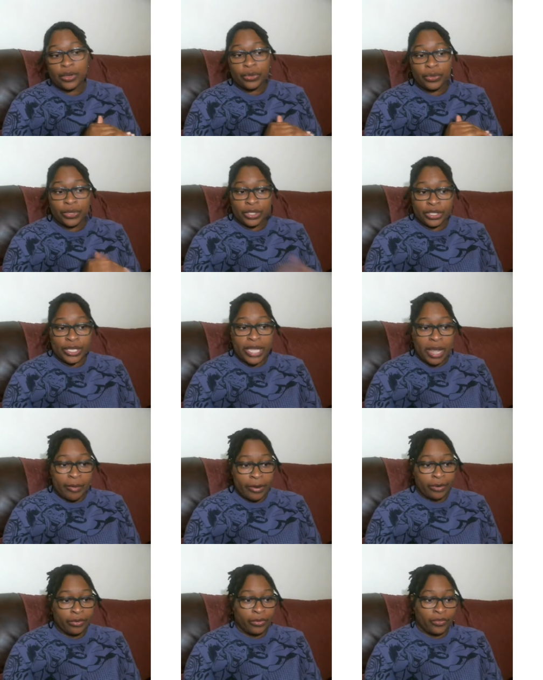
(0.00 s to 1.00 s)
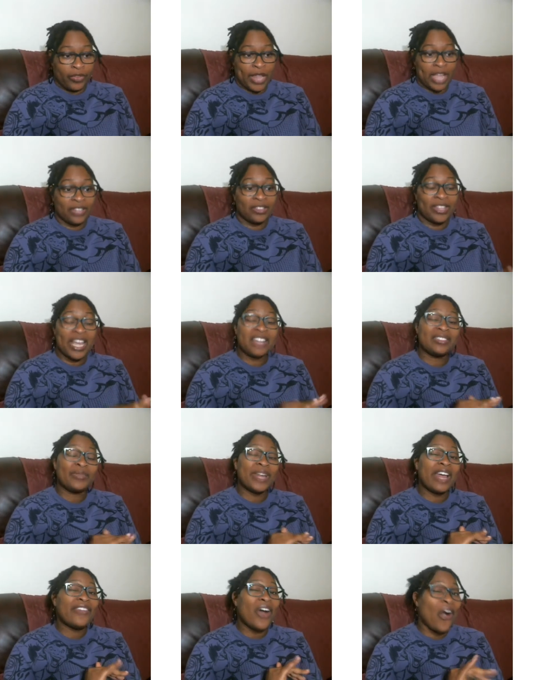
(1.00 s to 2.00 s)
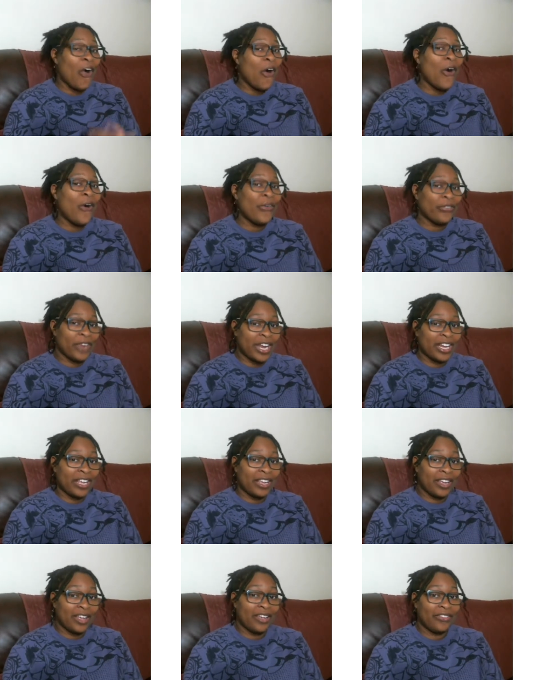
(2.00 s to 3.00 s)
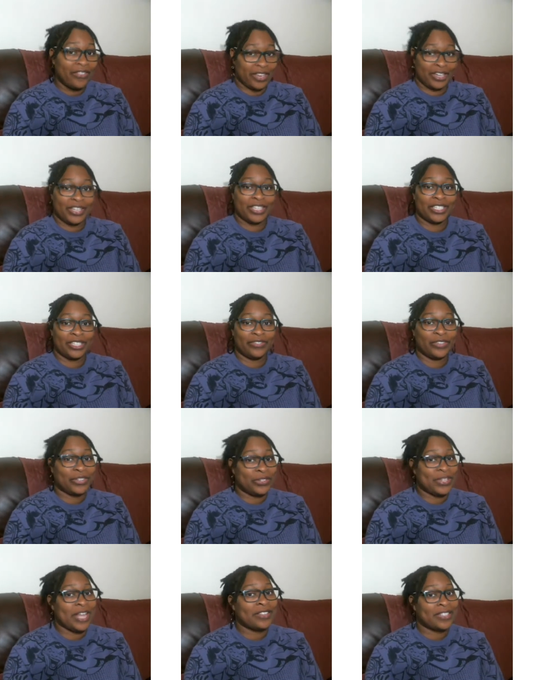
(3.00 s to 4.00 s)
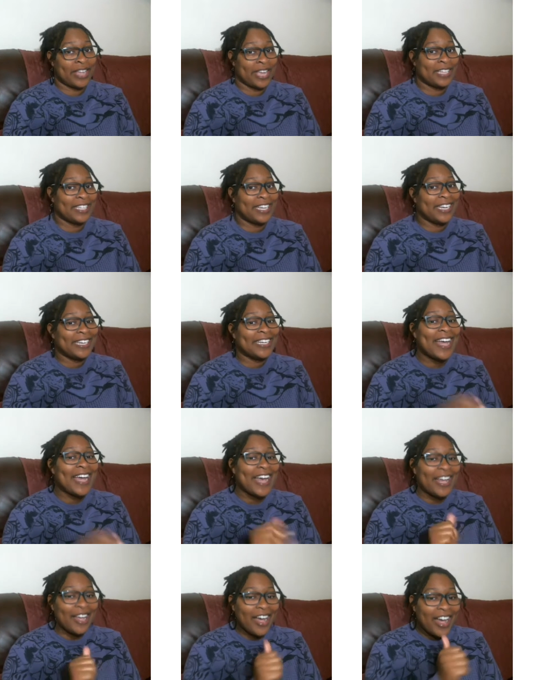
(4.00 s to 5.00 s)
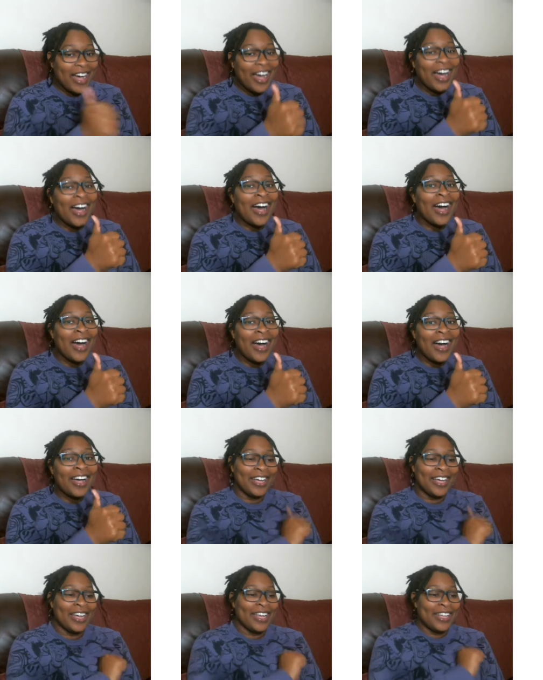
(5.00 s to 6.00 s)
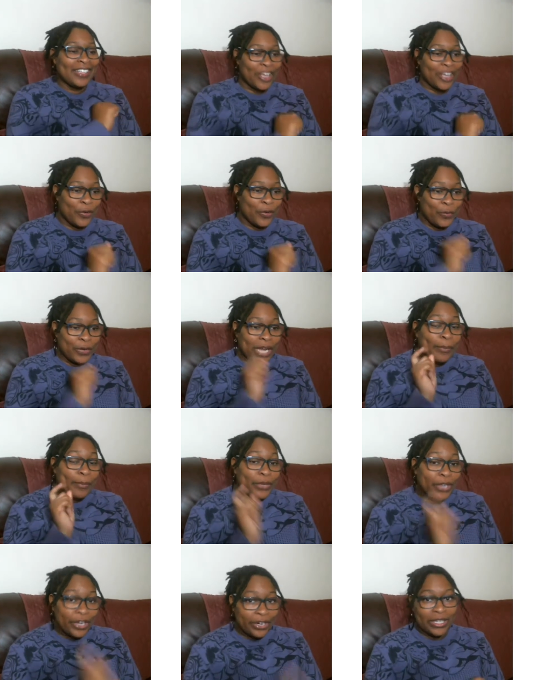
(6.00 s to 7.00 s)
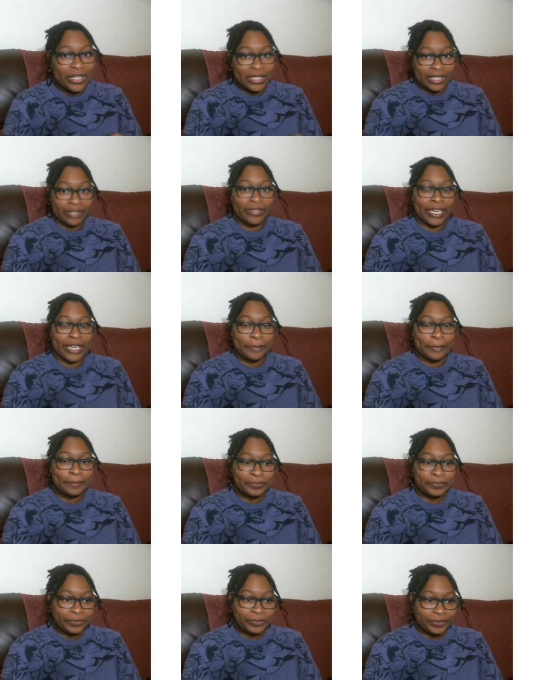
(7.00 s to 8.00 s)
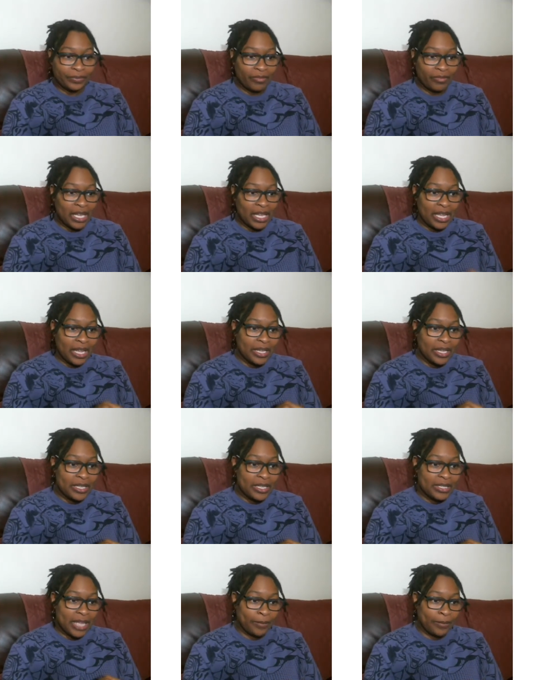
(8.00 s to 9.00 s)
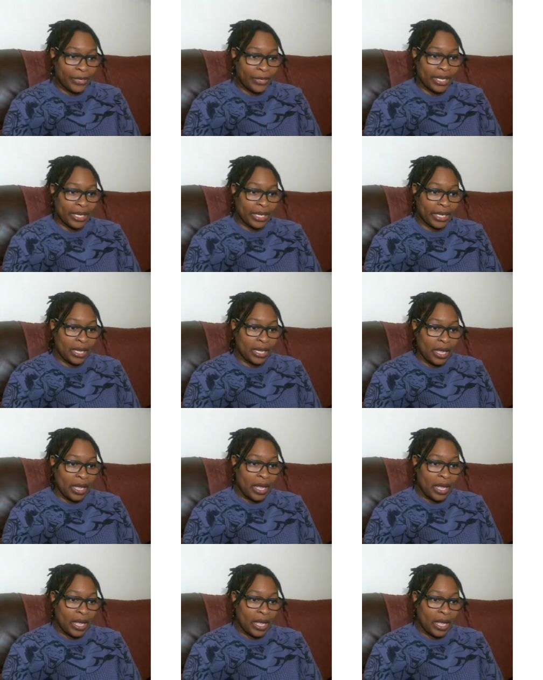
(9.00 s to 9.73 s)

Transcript: you can check out my review for that. So that's what I've already finished for two thousand eighteen. Haha! So what I'm currently reading is I'm reading